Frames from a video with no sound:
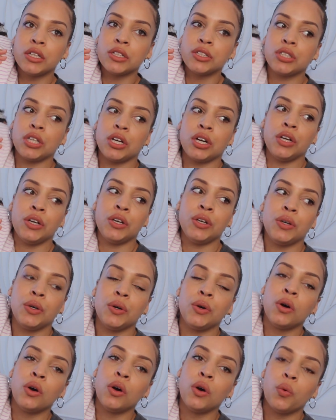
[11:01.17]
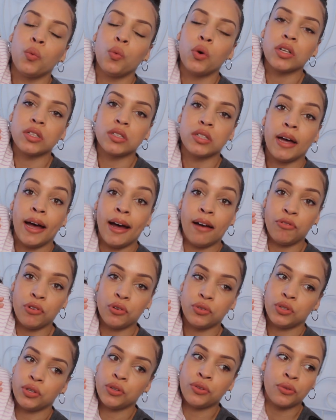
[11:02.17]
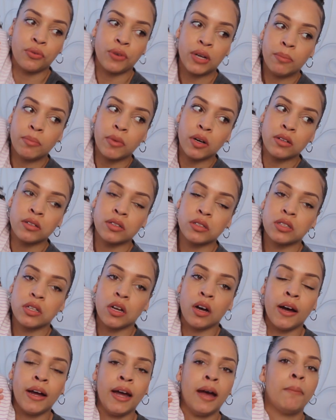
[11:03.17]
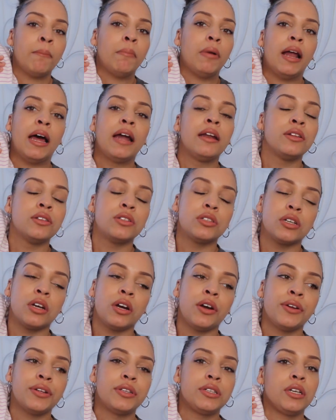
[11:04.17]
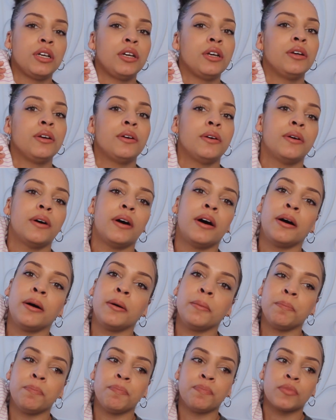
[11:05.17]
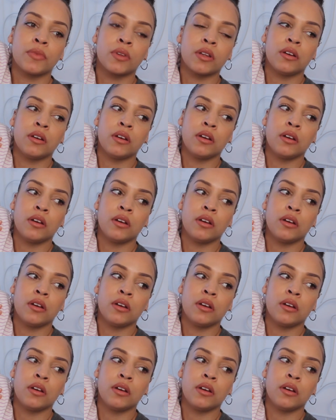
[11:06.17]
So once I have got to 3 months, I am planning to go to